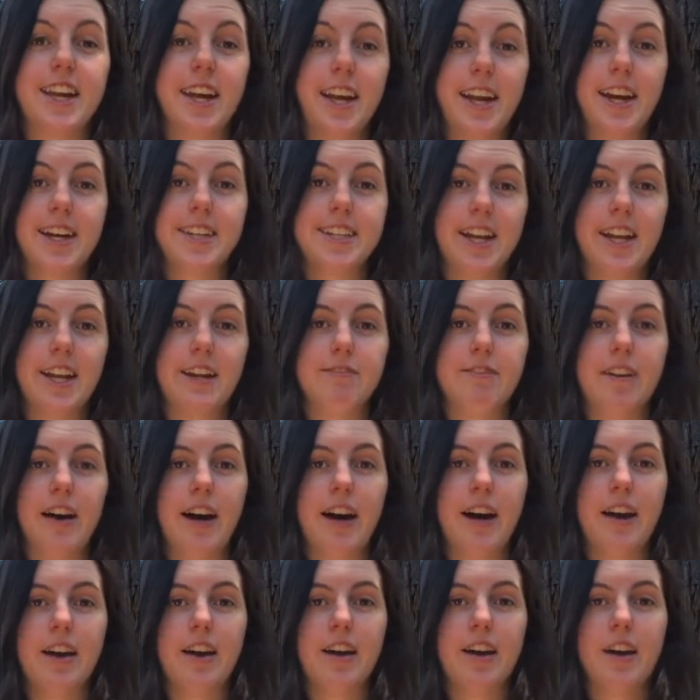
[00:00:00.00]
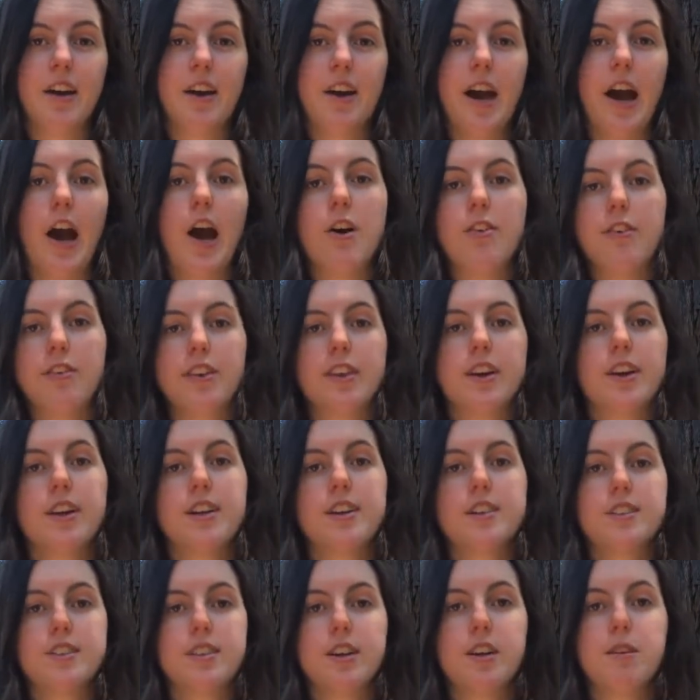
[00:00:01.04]
can identify. However, there are
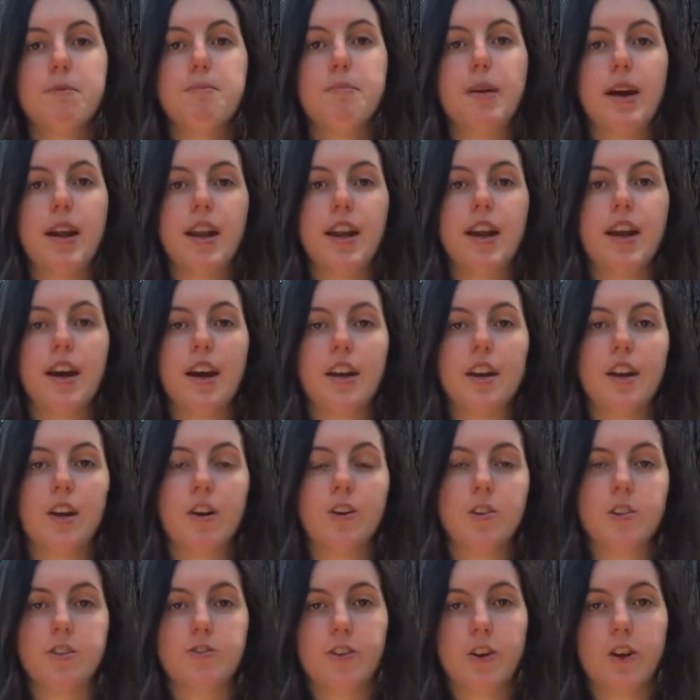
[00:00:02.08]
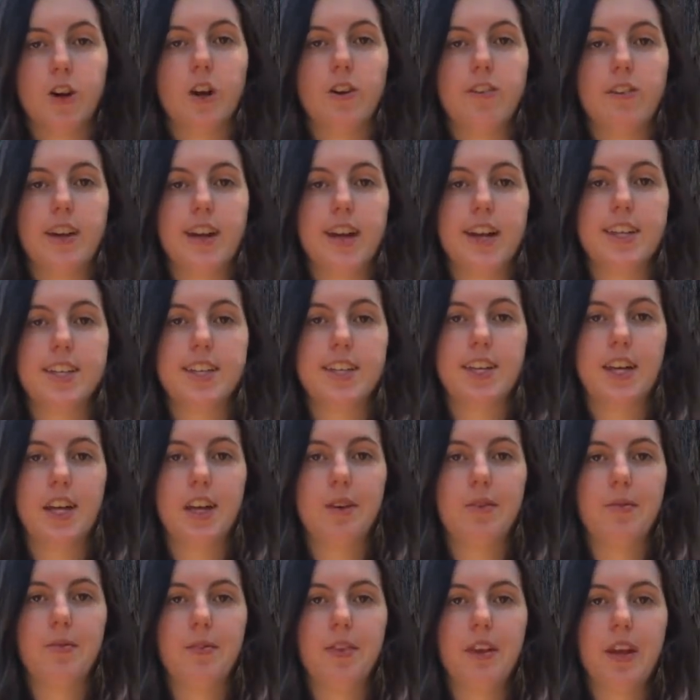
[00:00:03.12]
still many unknowns for COVID-19.
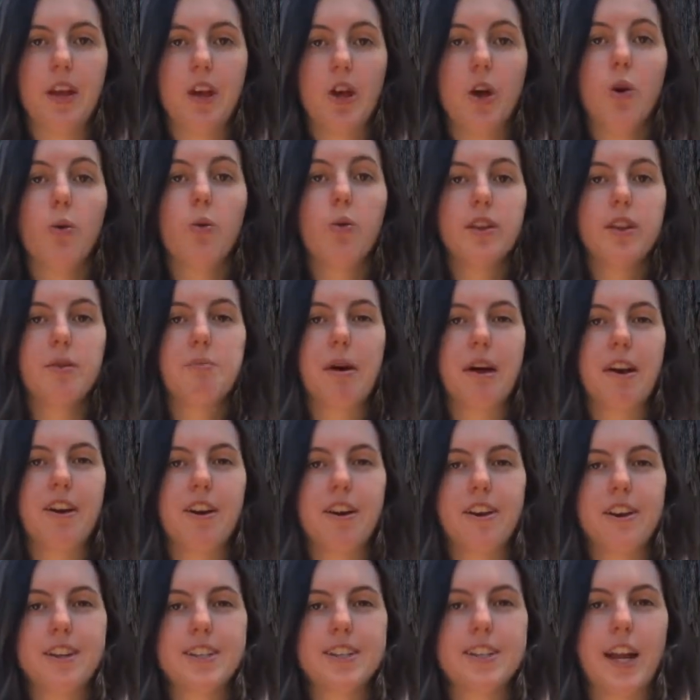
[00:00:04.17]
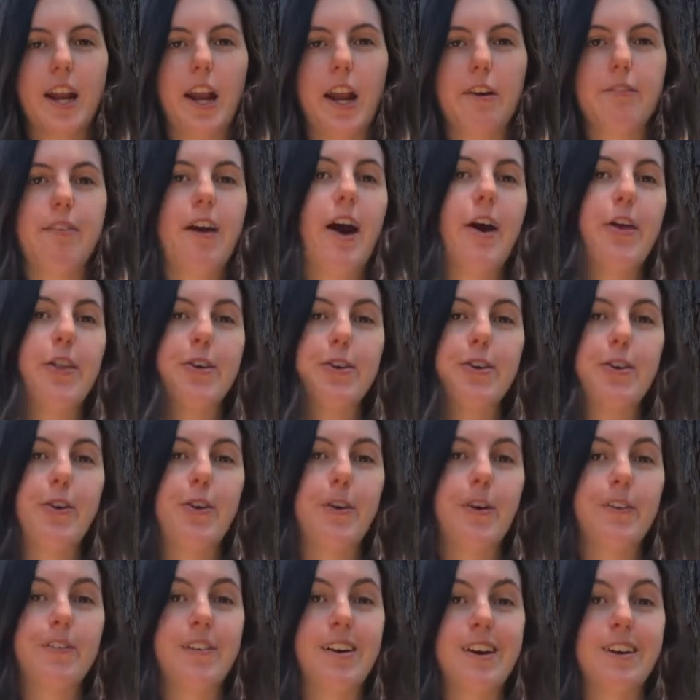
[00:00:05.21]
With a better understanding of how the
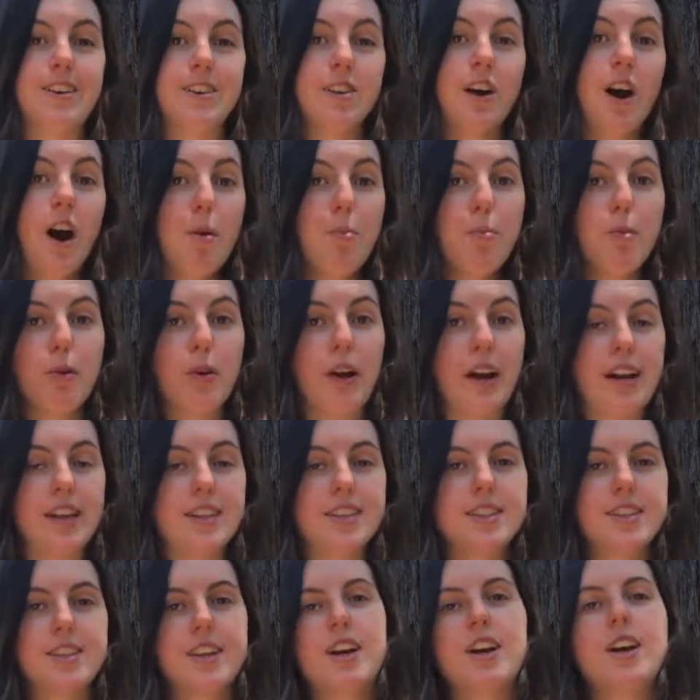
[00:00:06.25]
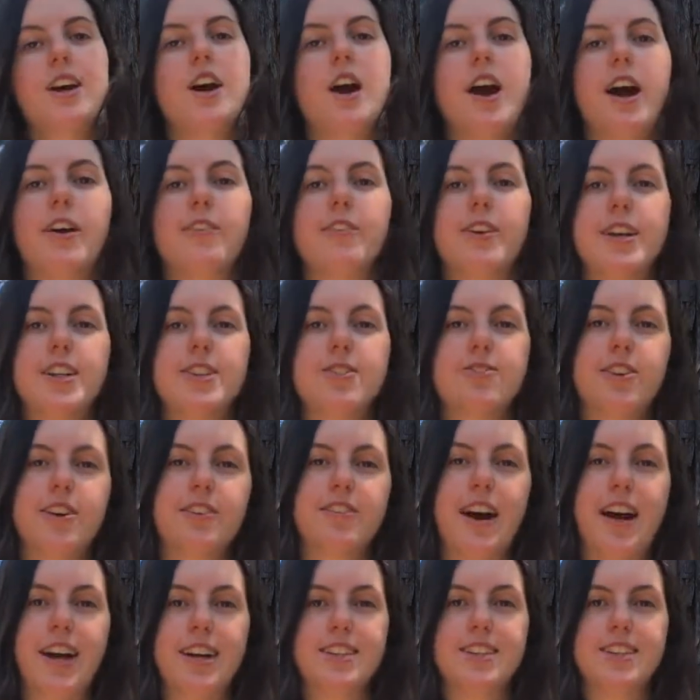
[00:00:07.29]
coronavirus operates, a race for a
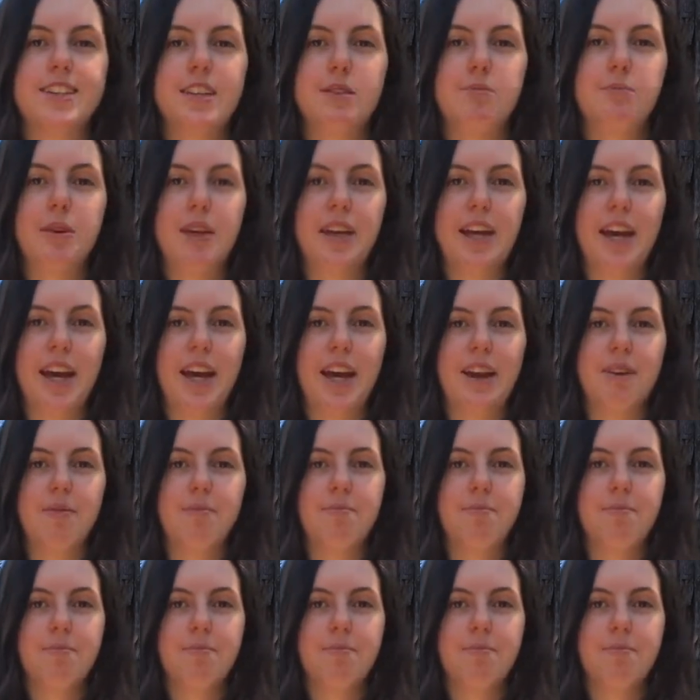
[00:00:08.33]
vaccine began.